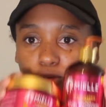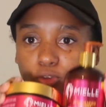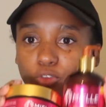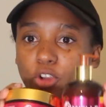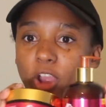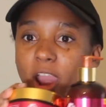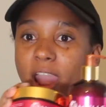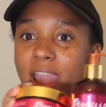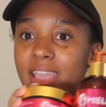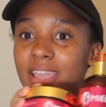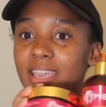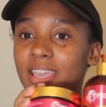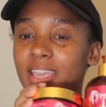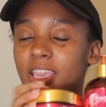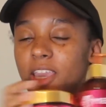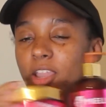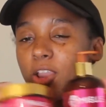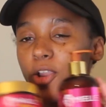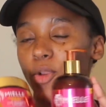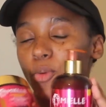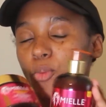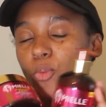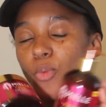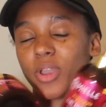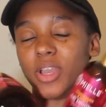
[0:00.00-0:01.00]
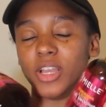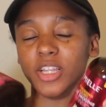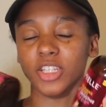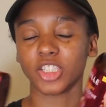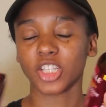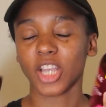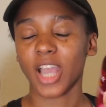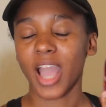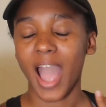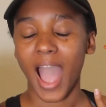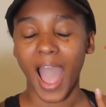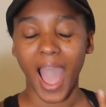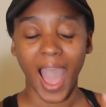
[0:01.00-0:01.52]
right here, which
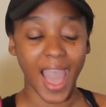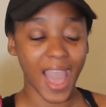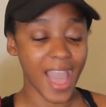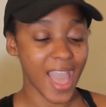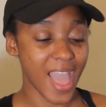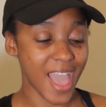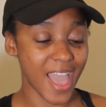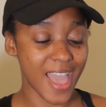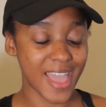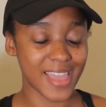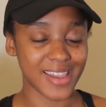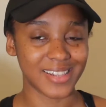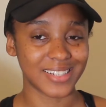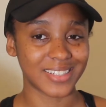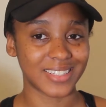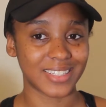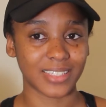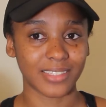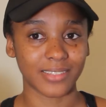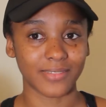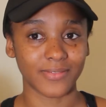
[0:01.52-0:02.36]
I hadn't